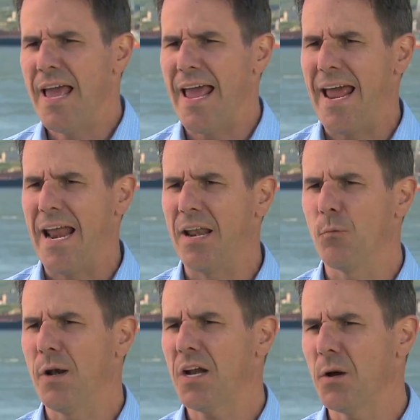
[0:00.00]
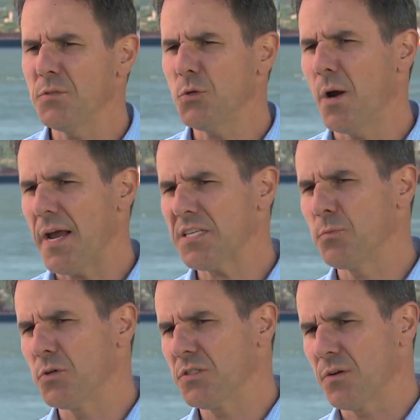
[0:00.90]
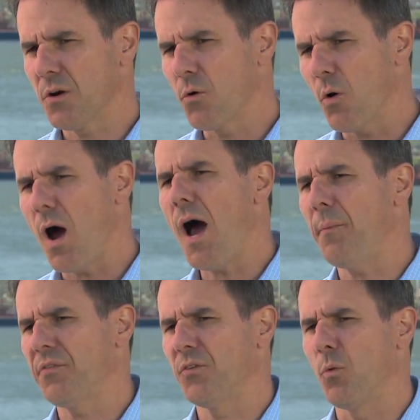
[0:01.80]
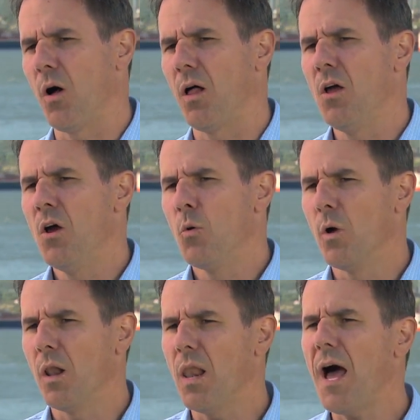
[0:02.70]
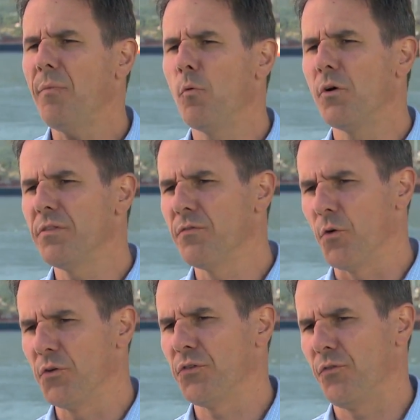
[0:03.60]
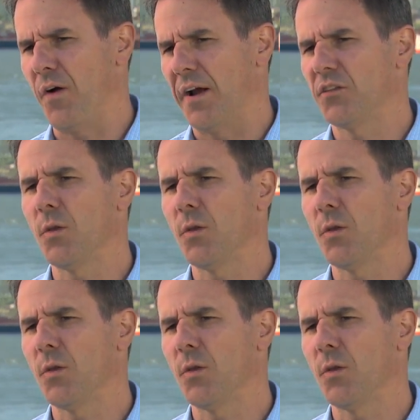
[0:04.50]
And when it comes to our exports of crops as well, we're a lot more diversified.